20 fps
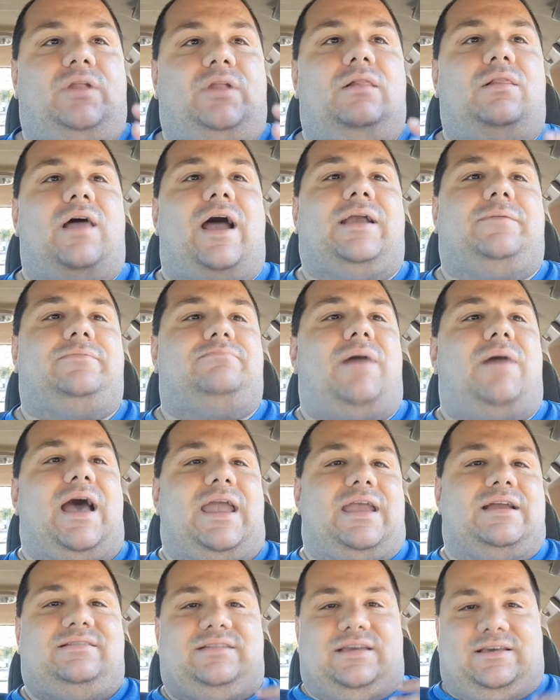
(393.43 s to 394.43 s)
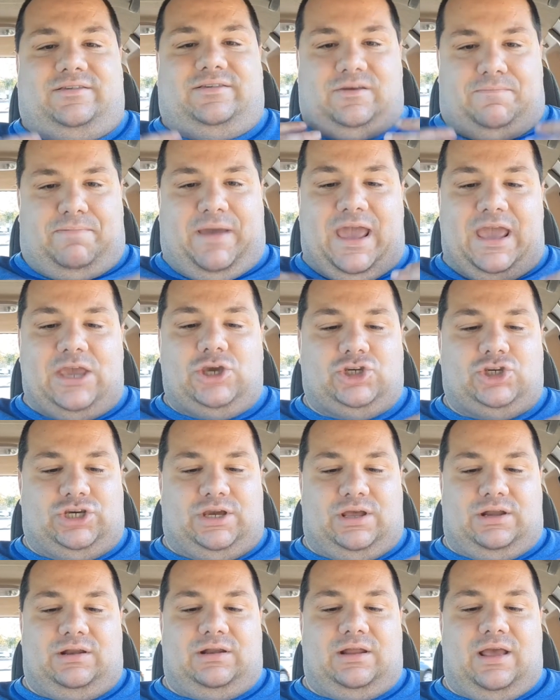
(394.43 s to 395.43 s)
Like, my
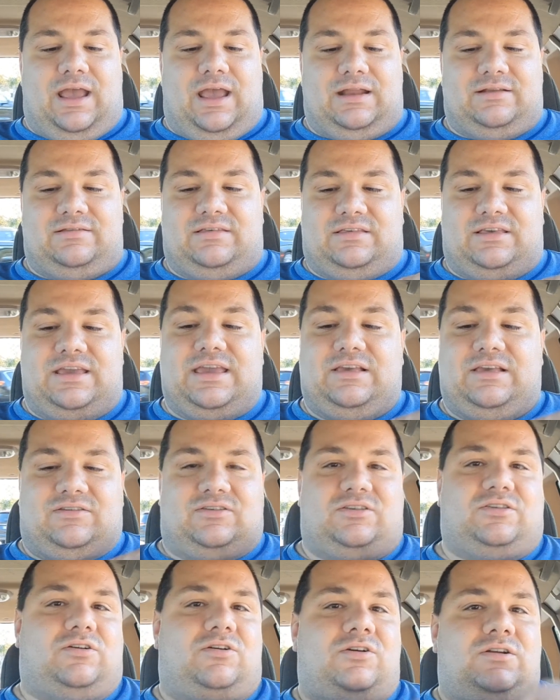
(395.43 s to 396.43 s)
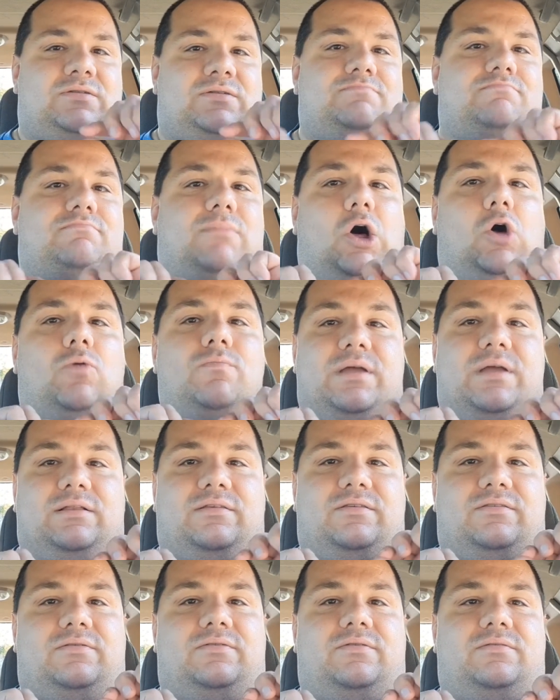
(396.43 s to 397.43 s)
anticipation and seeing certain
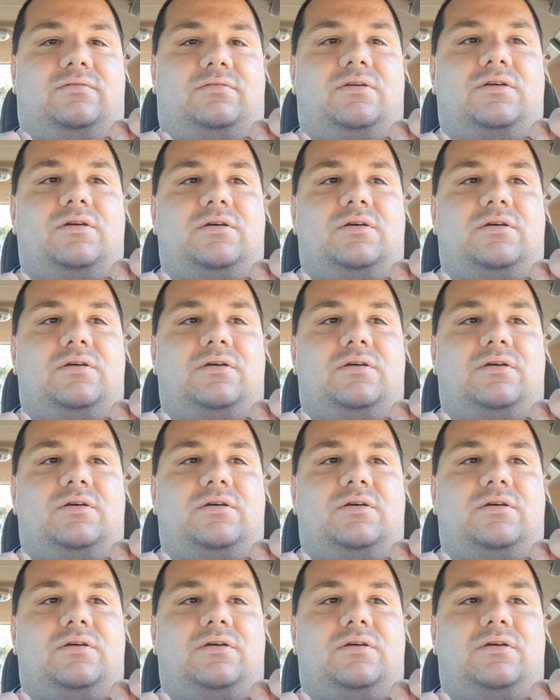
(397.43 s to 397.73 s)
moments